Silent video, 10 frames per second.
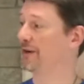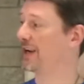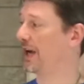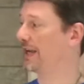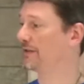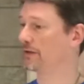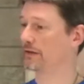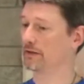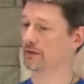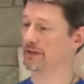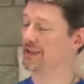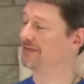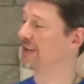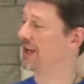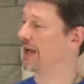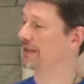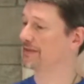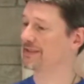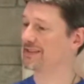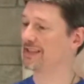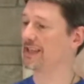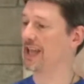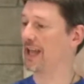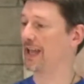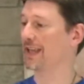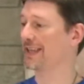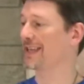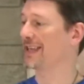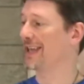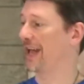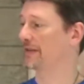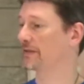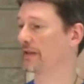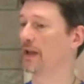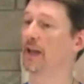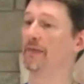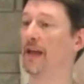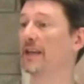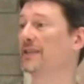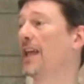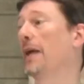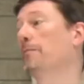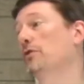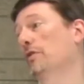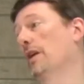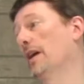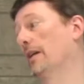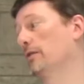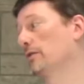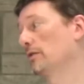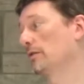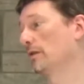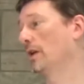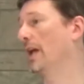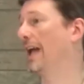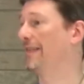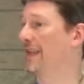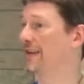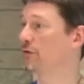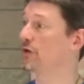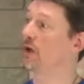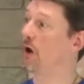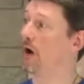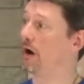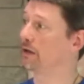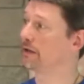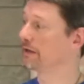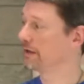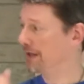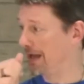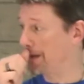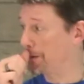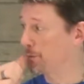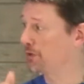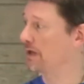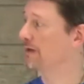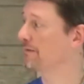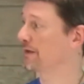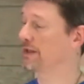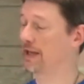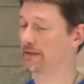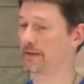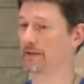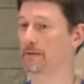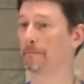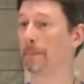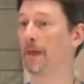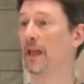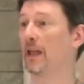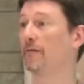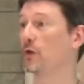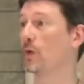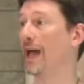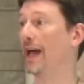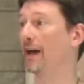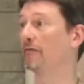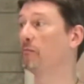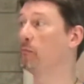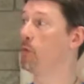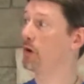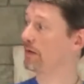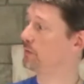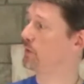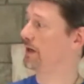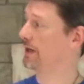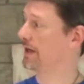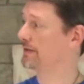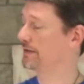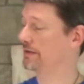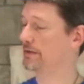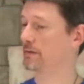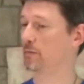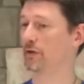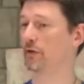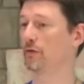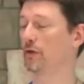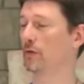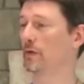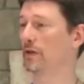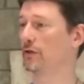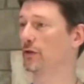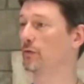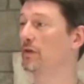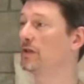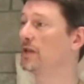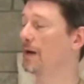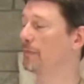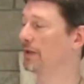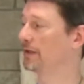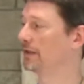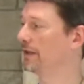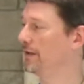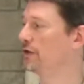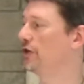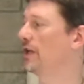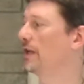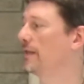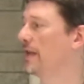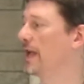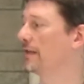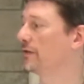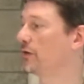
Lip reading: And for Kaiser, you'll just have Kais, C-A-E-S. Then his name, Trajanus, and then usually Aug, A-U-G, for Augustus. If you have more than one Augustus, what you do is you double the G at the end.